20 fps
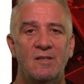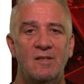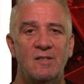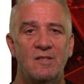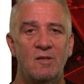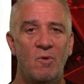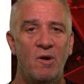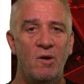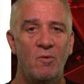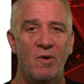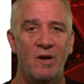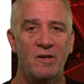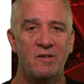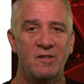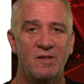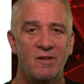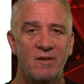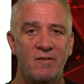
So what I want you to